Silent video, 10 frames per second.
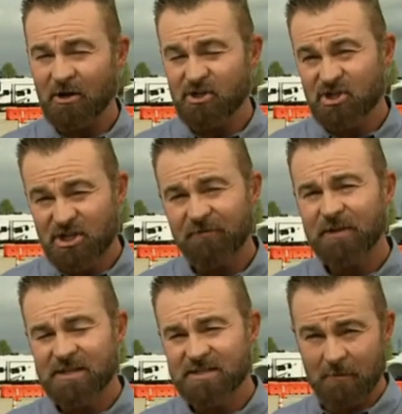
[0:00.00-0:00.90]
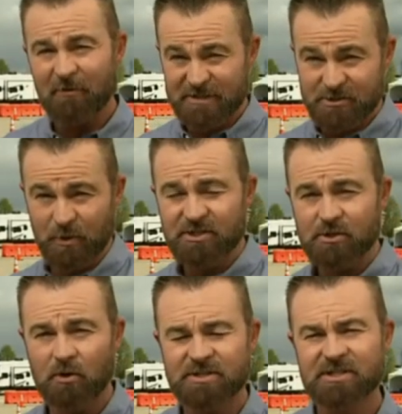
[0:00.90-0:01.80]
shifting some of its
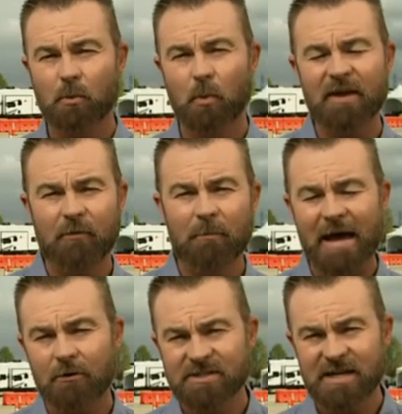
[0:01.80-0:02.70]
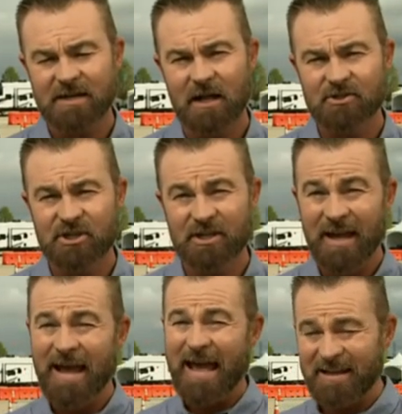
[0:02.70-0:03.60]
resources away from battery technology
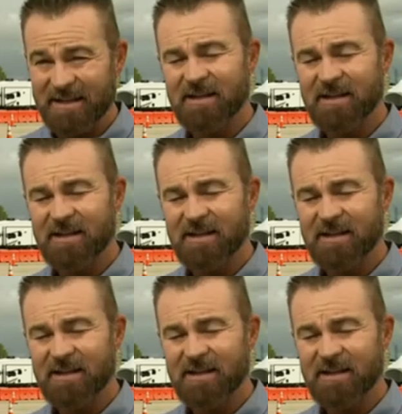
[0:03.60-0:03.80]
and into